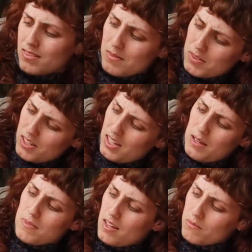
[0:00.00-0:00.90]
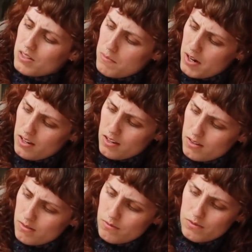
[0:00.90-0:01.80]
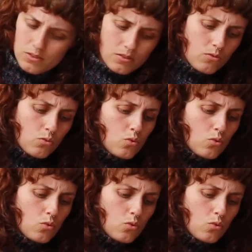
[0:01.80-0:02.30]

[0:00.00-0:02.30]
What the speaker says: I'm gonna keep that with the browns.